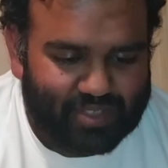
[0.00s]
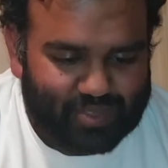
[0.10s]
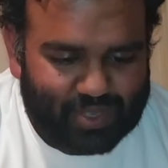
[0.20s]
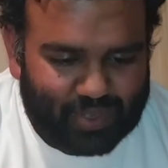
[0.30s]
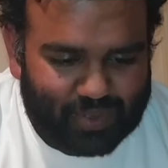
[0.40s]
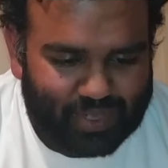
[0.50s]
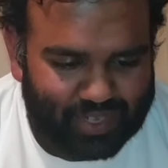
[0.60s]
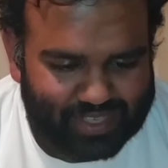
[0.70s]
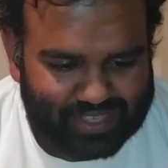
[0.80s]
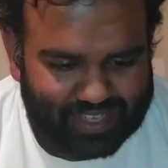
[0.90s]
So
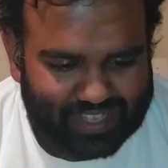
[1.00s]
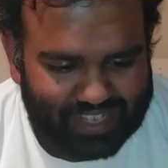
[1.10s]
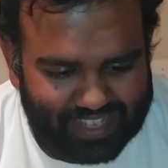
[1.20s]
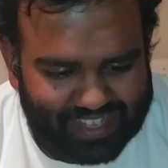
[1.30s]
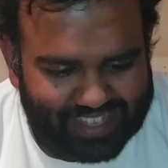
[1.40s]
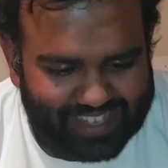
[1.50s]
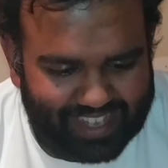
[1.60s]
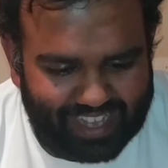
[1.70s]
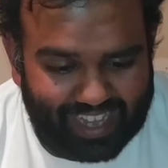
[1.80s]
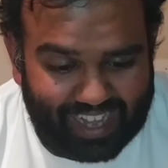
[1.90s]
let's see.
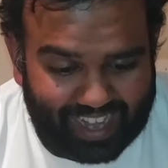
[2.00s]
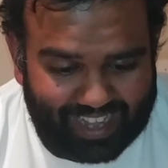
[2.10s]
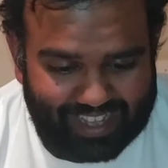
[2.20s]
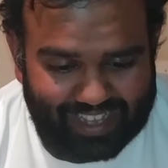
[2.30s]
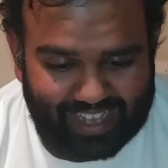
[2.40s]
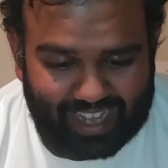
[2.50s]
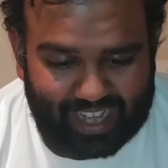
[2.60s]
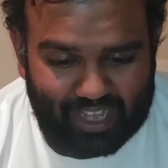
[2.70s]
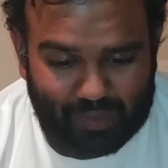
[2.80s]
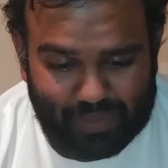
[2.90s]
Hi,
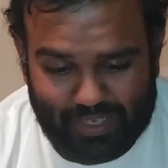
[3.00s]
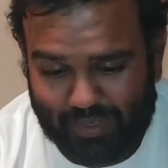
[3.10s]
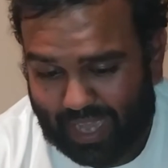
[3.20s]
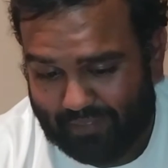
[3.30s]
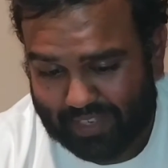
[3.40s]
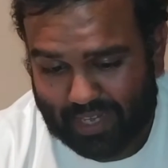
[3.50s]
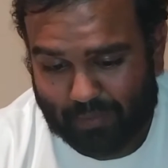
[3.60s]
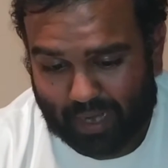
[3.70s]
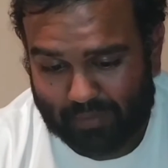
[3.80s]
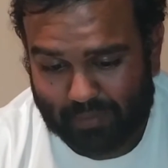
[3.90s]
I hope that you haven't any
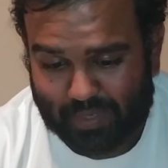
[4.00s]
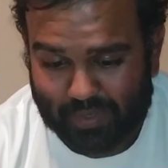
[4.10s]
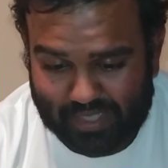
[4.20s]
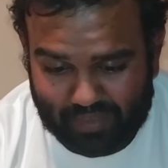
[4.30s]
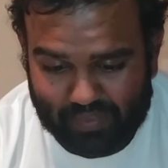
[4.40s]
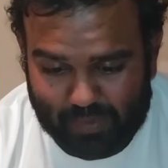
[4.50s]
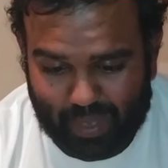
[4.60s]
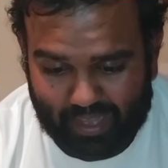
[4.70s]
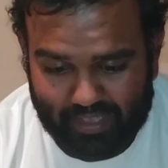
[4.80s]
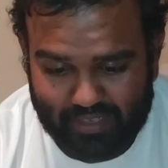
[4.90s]
problem to receive this
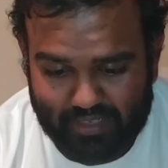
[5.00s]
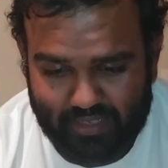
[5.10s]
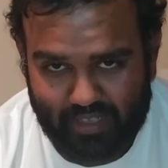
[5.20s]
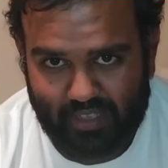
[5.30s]
package,